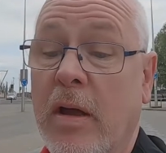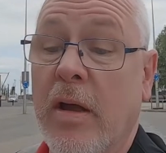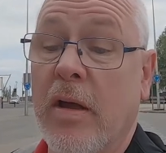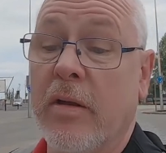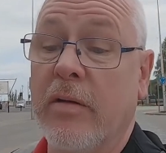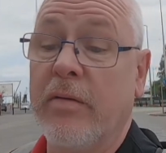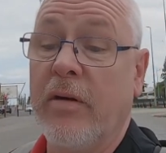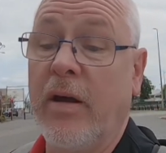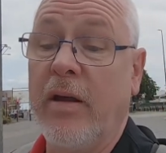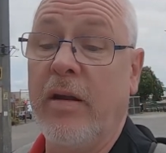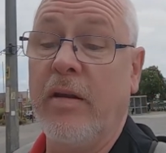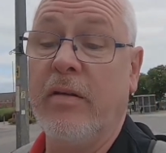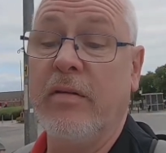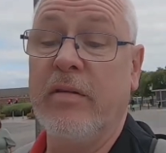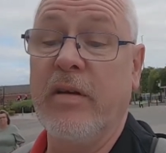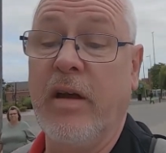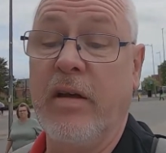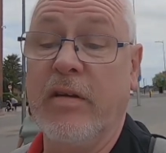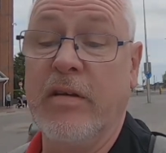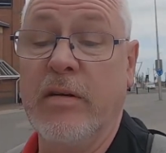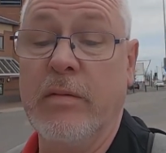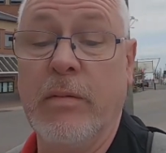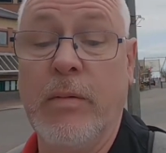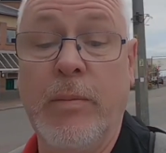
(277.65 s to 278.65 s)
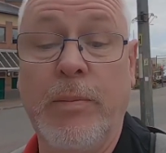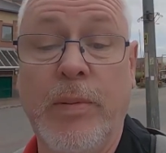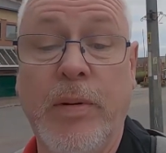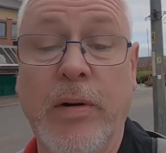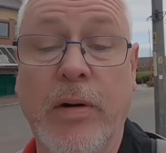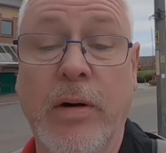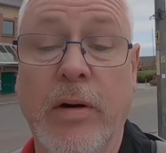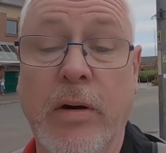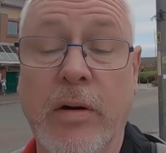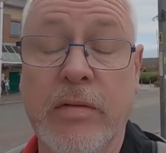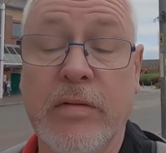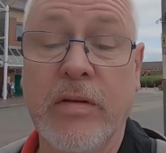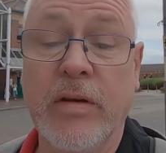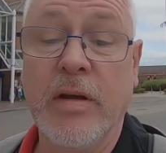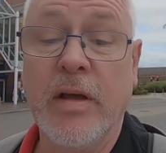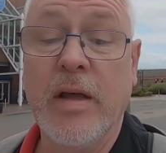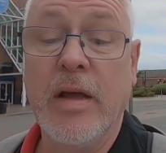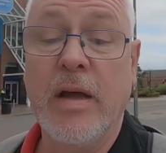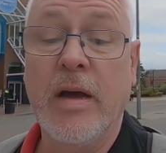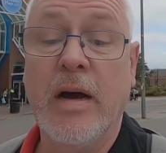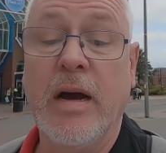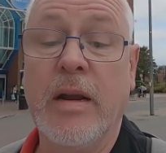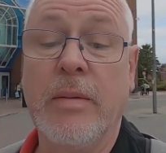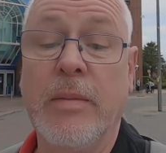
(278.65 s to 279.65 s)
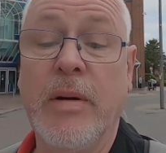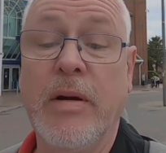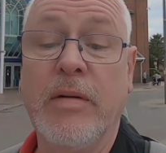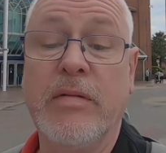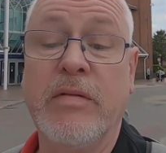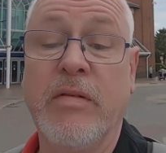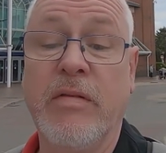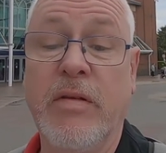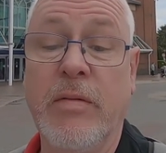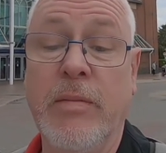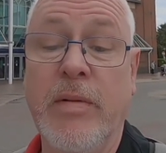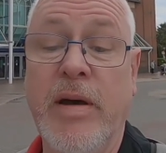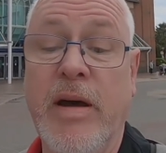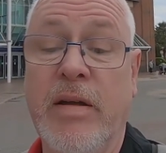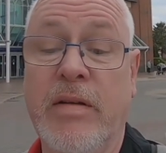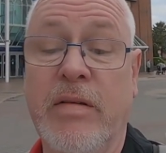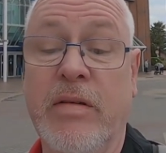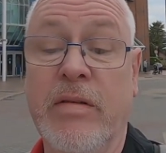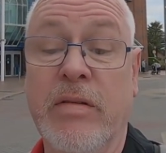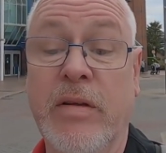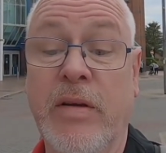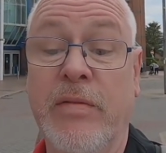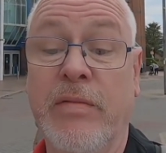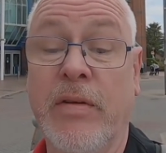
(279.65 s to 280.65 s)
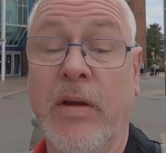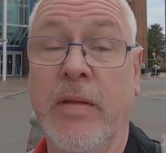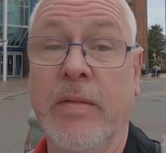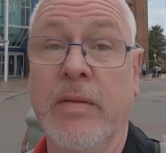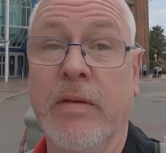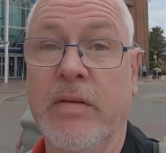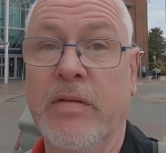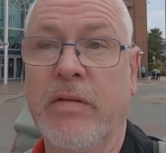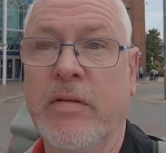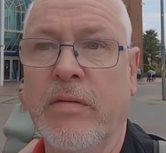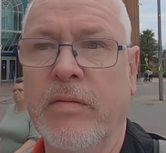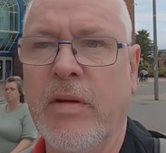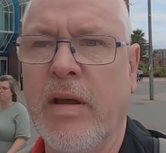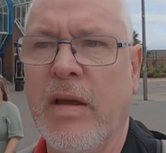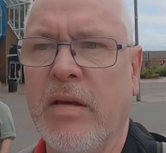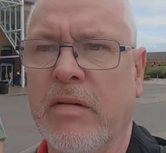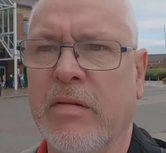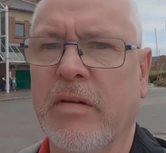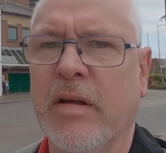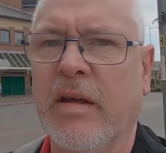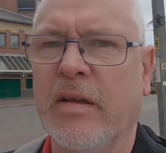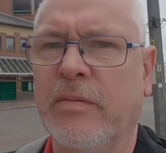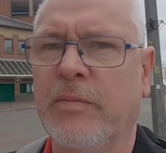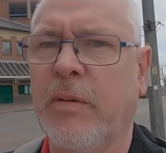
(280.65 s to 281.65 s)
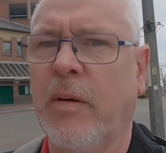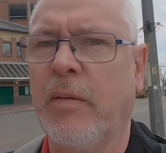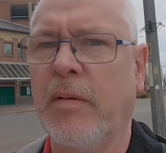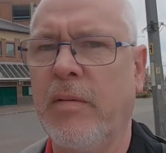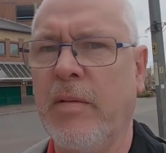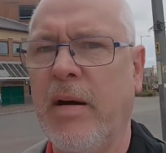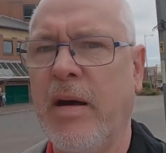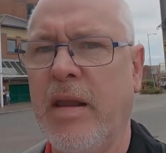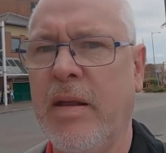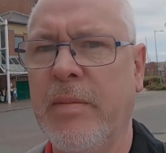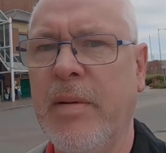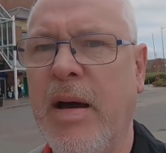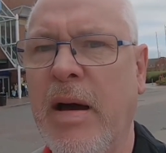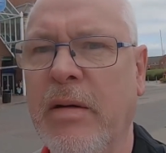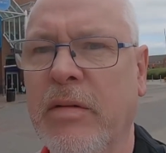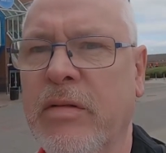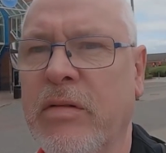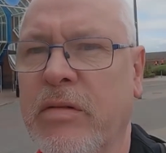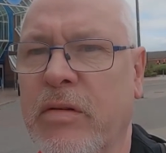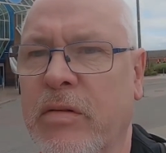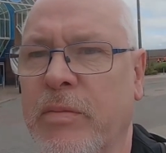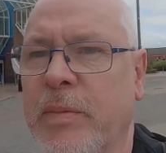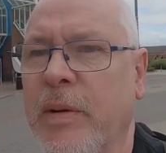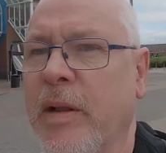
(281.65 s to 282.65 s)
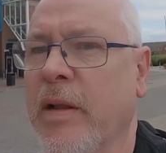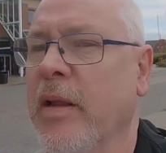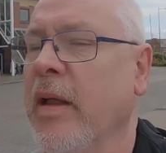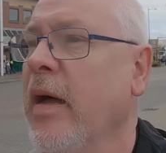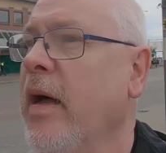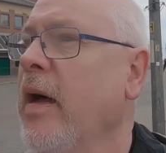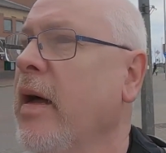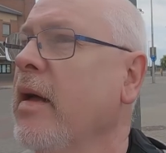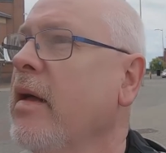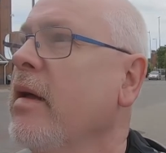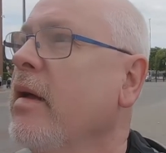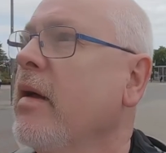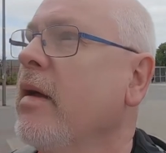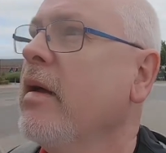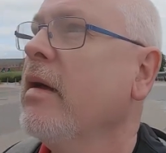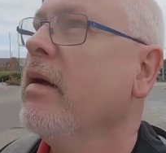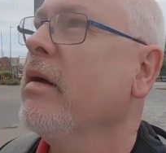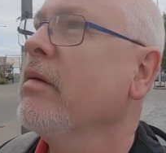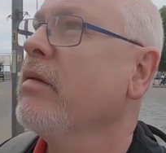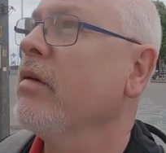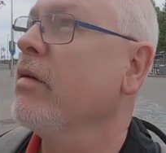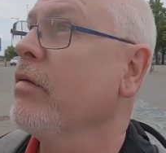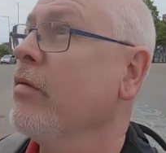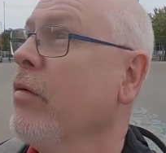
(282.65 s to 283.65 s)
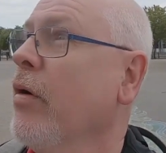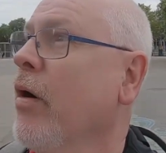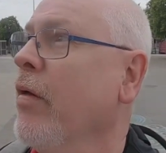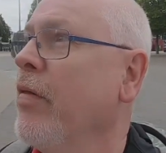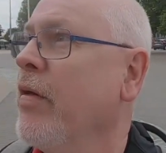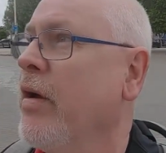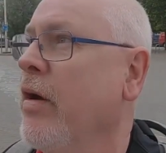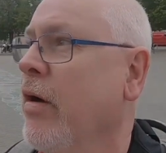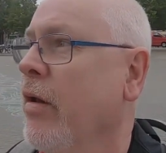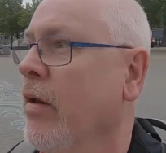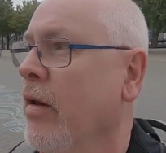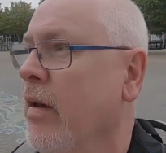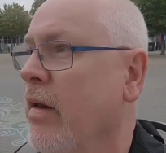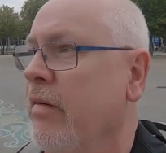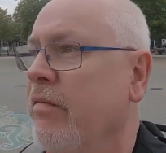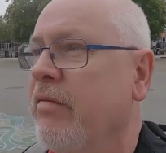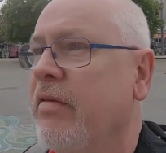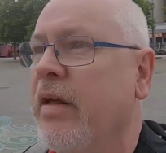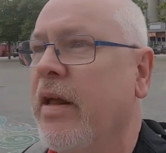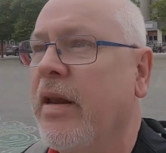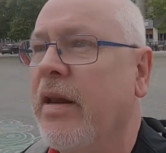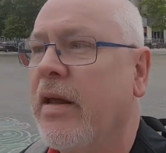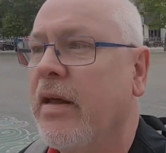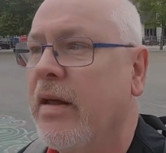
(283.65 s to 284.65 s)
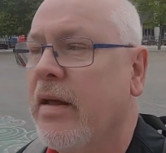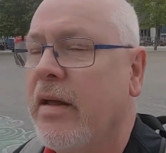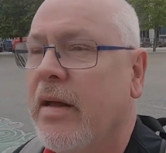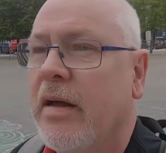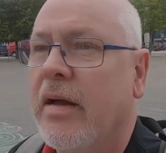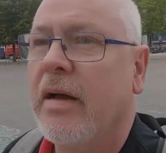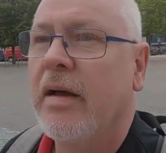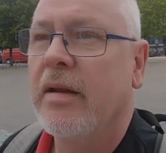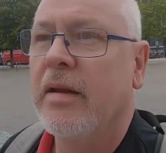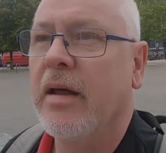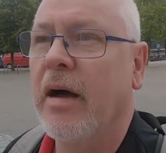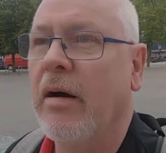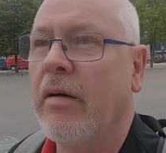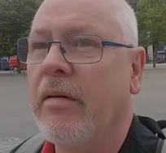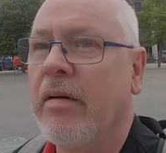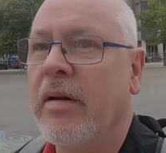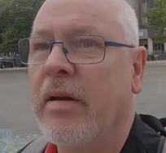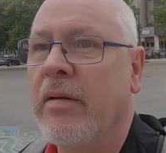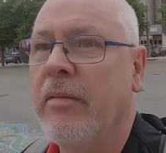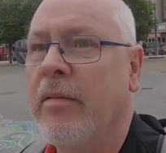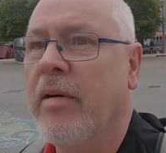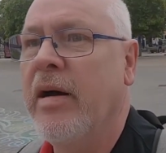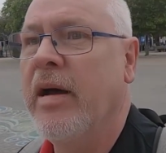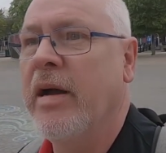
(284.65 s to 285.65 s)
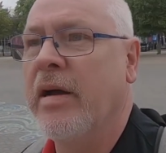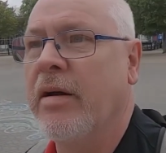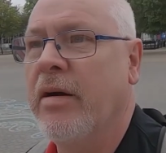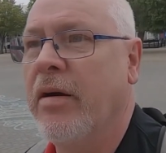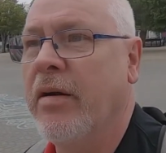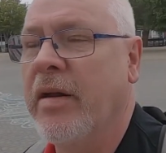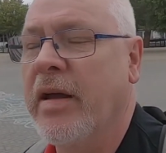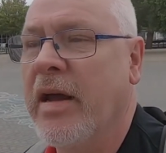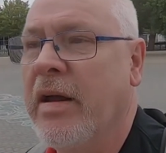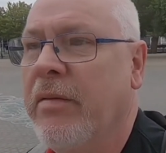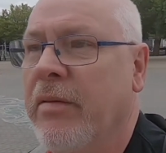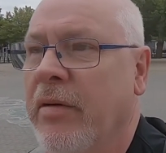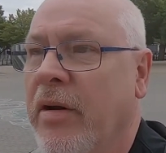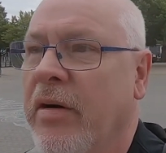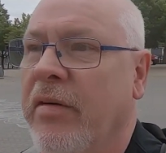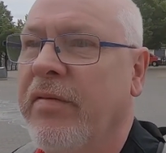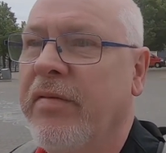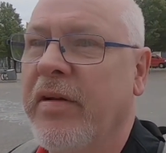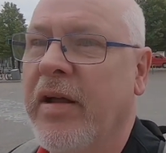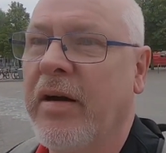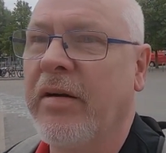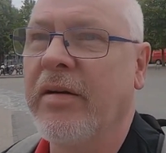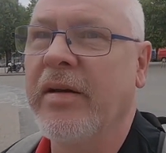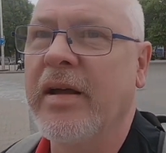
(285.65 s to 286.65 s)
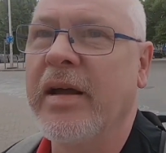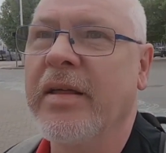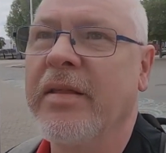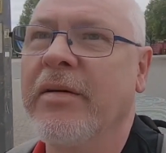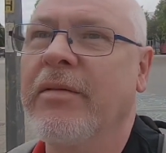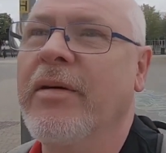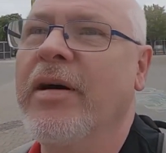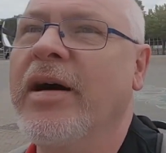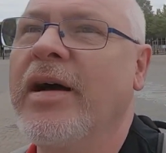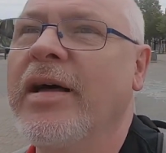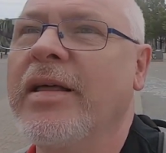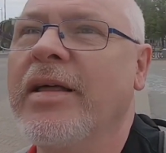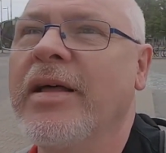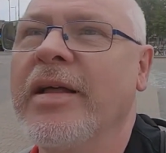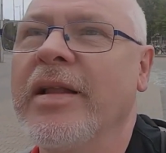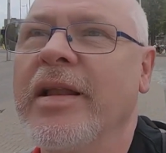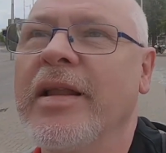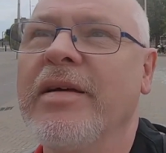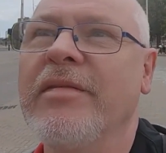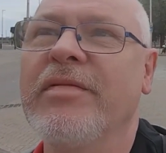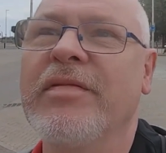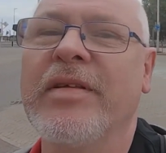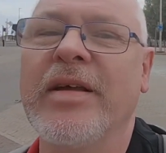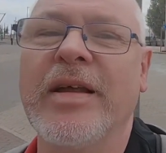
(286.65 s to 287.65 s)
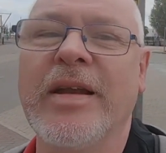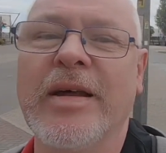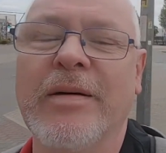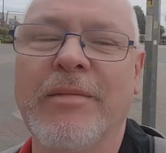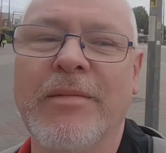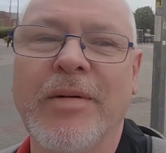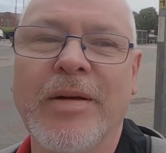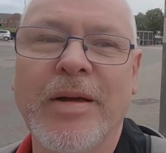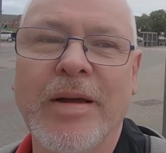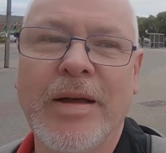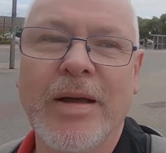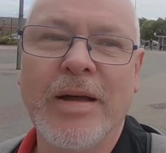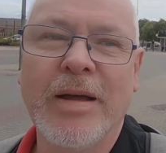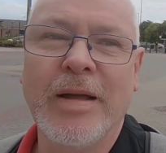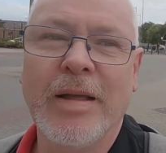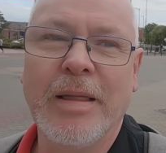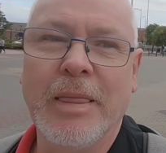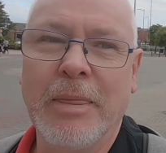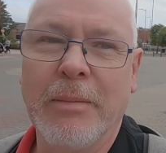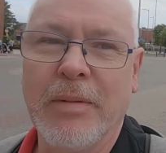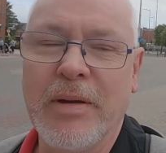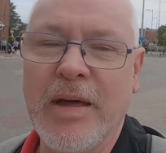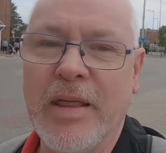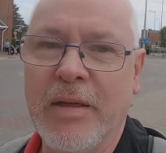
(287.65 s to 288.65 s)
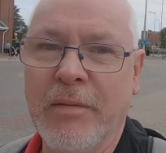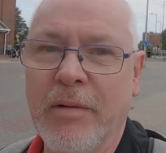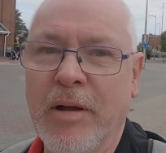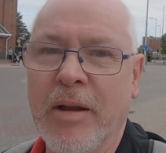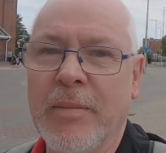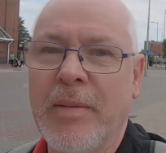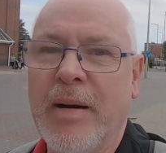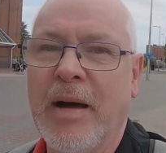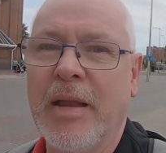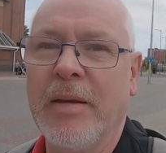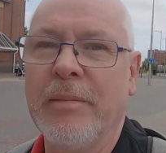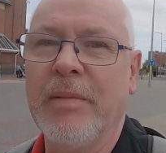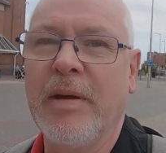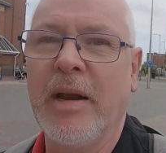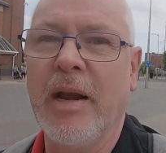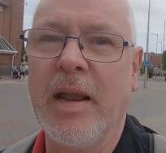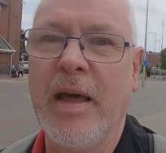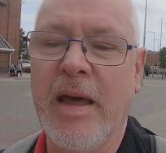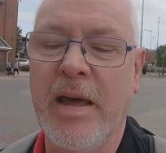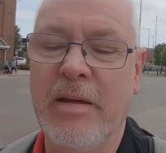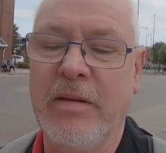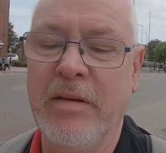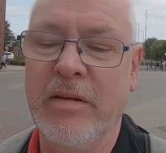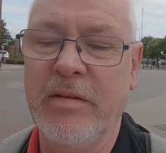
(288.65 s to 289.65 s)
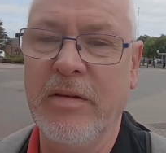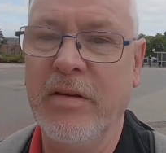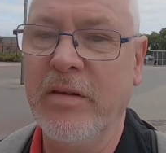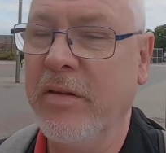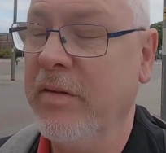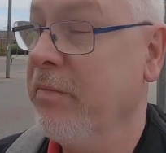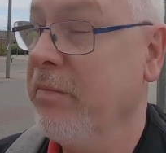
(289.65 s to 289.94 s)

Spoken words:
trading section of a port, and most of the merchants lived on the street. So that's probably why them houses was built there. So that's what they all lived in. Not only did they work on here and offload here, they lived in them. But yeah, the one about the Middle Ages is